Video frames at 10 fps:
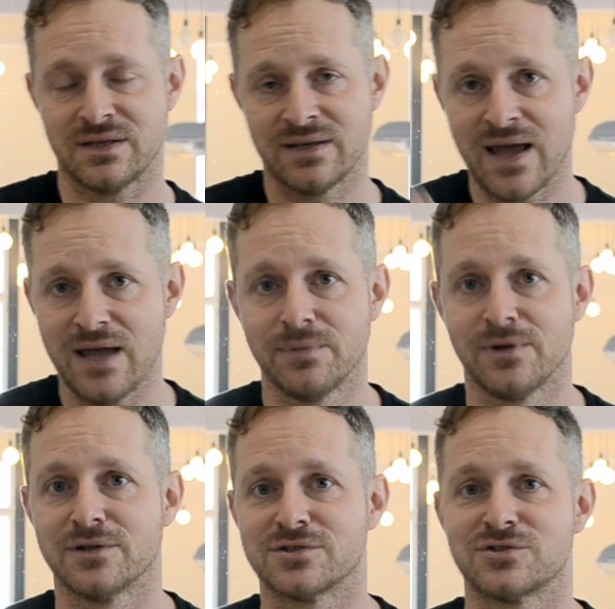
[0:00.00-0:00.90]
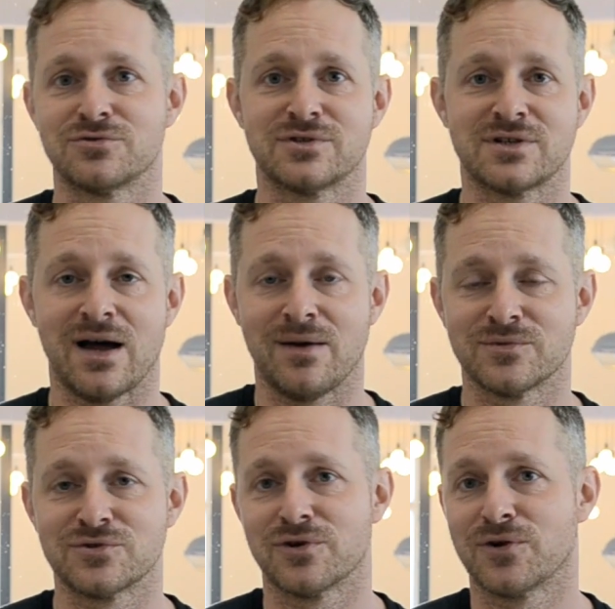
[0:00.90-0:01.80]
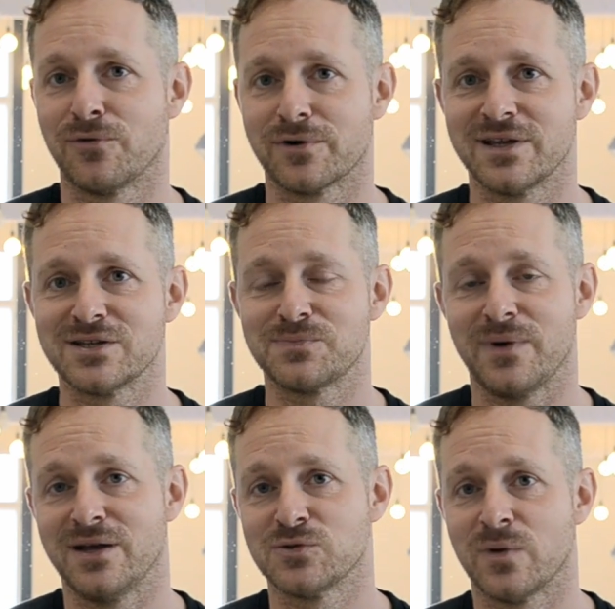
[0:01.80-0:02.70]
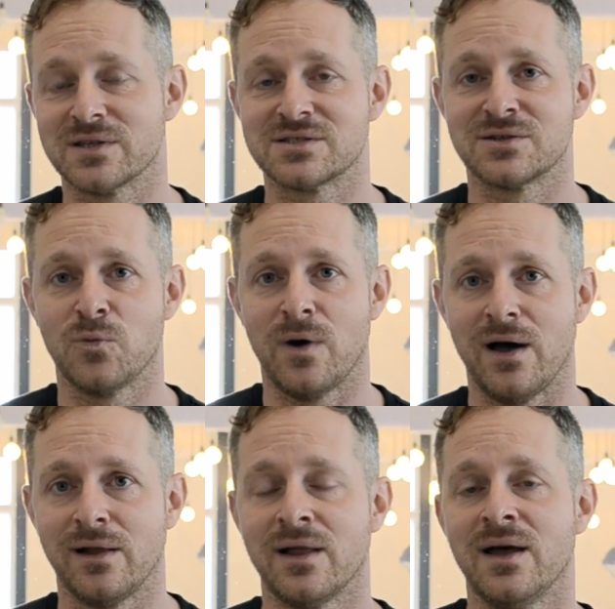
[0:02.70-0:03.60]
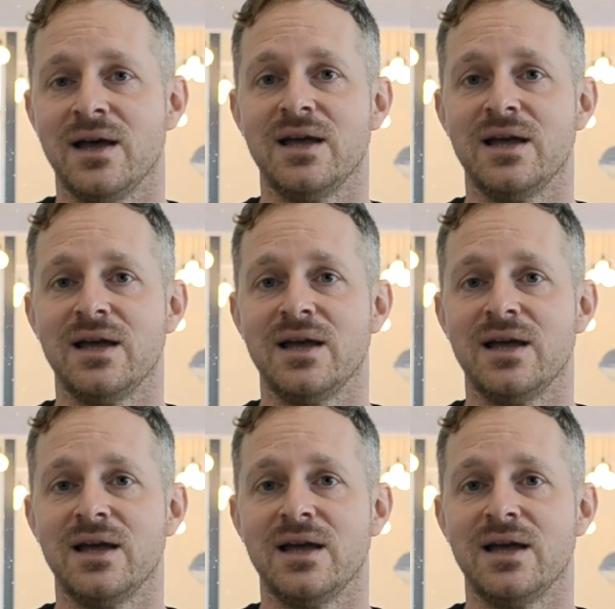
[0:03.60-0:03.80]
enabled to come to a co-working space once in a while,